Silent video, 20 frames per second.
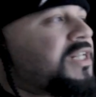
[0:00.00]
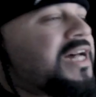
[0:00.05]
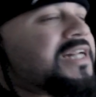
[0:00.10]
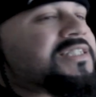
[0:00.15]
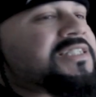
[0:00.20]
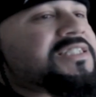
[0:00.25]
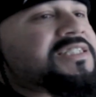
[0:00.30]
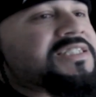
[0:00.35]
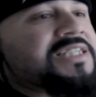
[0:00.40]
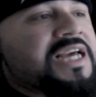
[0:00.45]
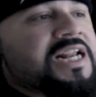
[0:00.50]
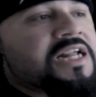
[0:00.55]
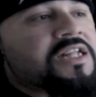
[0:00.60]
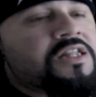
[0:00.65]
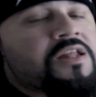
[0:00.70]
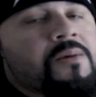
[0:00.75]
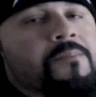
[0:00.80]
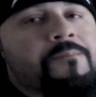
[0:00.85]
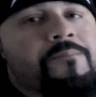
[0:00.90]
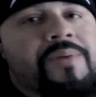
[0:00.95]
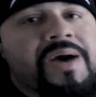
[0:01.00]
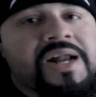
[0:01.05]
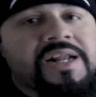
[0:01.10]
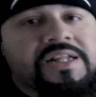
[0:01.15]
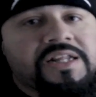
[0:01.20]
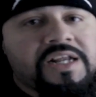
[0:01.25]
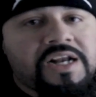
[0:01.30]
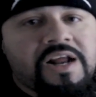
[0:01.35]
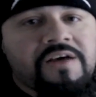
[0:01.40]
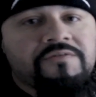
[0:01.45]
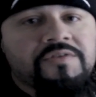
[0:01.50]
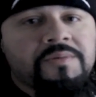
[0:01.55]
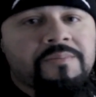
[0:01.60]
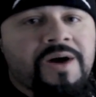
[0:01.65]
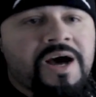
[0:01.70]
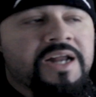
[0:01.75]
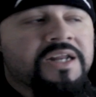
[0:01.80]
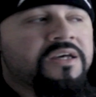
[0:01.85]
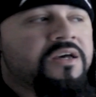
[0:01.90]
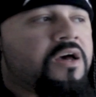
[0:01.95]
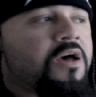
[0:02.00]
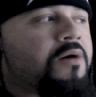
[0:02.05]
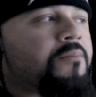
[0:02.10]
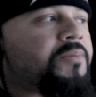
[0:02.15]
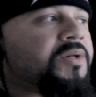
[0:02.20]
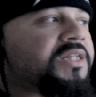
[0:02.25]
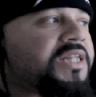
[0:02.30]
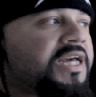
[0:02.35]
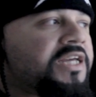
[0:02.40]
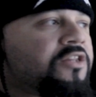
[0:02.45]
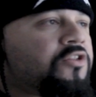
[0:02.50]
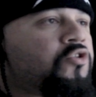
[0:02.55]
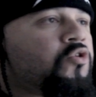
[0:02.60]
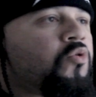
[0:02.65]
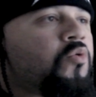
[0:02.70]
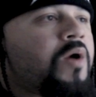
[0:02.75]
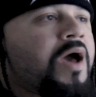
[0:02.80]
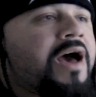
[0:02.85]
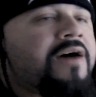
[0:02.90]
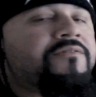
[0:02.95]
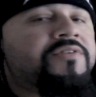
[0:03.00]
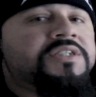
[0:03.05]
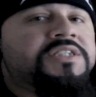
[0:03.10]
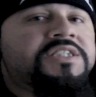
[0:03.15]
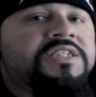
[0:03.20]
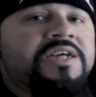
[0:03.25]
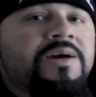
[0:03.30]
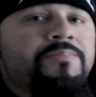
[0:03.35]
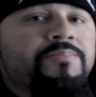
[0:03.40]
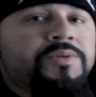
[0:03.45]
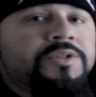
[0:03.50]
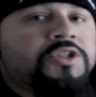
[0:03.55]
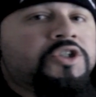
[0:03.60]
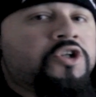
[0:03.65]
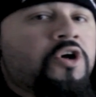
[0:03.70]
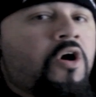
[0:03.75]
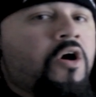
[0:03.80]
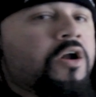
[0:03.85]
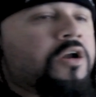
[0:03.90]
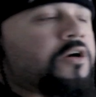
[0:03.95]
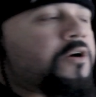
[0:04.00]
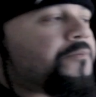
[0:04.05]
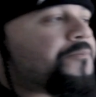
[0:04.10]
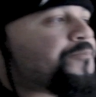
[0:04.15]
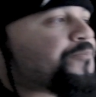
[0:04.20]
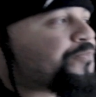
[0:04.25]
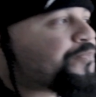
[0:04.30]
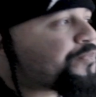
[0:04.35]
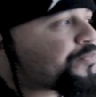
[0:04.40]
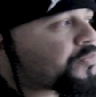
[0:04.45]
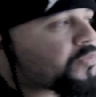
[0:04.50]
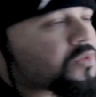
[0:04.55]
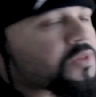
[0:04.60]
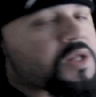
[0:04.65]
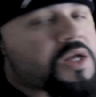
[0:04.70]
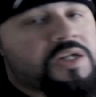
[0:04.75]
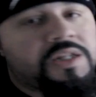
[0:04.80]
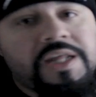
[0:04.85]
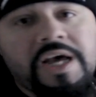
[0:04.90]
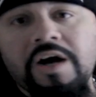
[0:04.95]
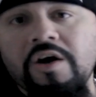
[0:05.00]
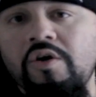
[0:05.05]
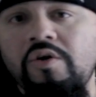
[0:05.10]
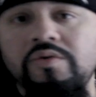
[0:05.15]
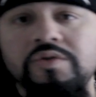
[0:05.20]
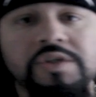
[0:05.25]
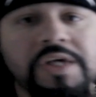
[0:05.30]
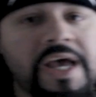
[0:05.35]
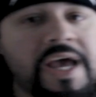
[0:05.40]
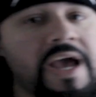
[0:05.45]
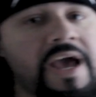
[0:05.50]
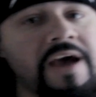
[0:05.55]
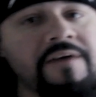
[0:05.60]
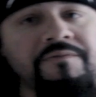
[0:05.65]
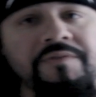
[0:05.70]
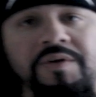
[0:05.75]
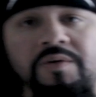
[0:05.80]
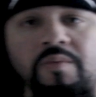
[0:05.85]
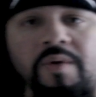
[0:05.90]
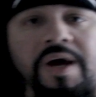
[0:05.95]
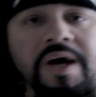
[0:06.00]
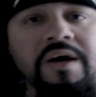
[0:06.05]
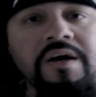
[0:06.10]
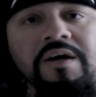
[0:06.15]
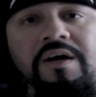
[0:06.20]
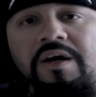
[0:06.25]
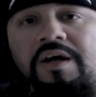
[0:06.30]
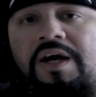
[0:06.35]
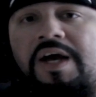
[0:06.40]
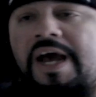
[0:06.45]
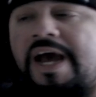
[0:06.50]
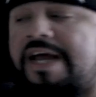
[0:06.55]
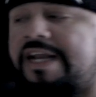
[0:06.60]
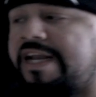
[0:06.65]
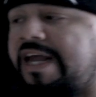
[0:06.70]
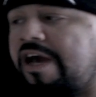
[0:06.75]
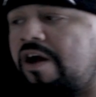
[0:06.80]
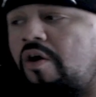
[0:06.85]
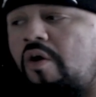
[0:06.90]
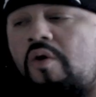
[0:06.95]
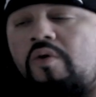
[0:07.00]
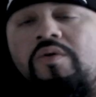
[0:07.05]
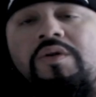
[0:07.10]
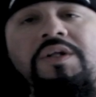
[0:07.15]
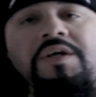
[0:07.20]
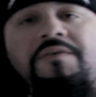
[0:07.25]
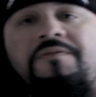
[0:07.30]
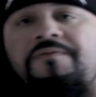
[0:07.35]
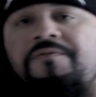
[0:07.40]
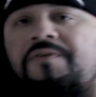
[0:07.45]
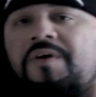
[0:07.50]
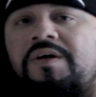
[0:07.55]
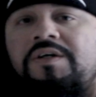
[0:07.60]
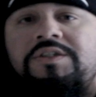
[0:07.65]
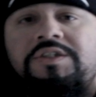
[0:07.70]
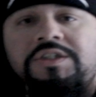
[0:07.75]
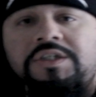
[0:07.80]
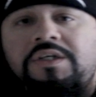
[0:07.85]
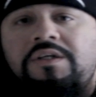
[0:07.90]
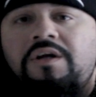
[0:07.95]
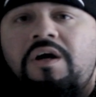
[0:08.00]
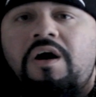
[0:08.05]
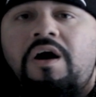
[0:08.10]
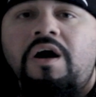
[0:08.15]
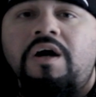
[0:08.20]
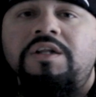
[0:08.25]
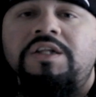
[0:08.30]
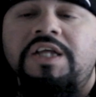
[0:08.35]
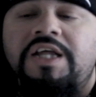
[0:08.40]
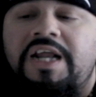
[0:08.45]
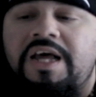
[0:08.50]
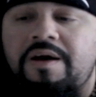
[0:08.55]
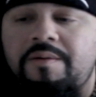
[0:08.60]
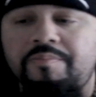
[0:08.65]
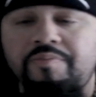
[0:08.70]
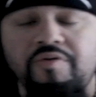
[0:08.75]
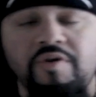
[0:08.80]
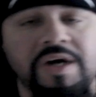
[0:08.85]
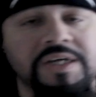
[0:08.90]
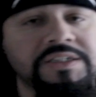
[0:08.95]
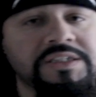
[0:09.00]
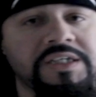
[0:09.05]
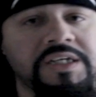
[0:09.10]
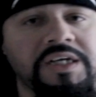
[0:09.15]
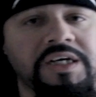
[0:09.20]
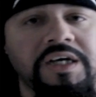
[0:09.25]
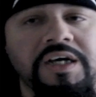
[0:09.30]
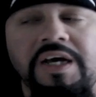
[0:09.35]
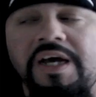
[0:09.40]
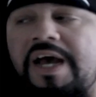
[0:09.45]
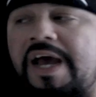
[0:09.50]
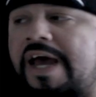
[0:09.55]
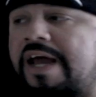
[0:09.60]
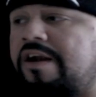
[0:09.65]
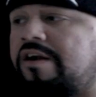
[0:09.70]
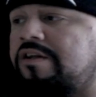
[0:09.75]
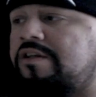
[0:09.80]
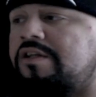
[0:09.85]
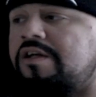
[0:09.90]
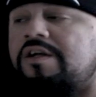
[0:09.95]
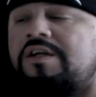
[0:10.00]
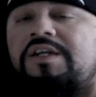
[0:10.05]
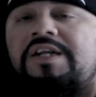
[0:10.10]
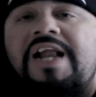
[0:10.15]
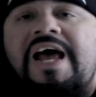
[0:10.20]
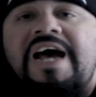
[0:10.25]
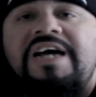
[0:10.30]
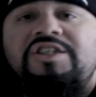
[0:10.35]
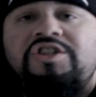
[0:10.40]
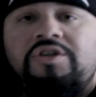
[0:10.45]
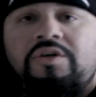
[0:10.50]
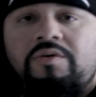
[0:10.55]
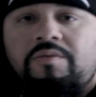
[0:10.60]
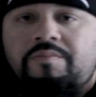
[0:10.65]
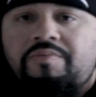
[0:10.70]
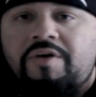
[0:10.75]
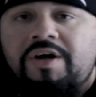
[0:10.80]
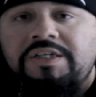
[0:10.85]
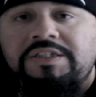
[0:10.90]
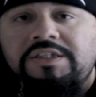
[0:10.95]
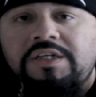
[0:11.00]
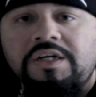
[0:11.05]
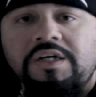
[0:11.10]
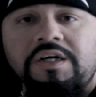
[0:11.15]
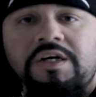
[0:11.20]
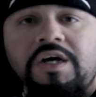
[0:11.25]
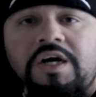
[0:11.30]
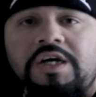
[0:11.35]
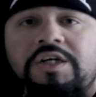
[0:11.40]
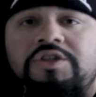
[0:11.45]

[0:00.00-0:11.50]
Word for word: Not to say that they're better than everybody, but they do have a separate charter that goes everywhere, and they only function under their president and under the national president.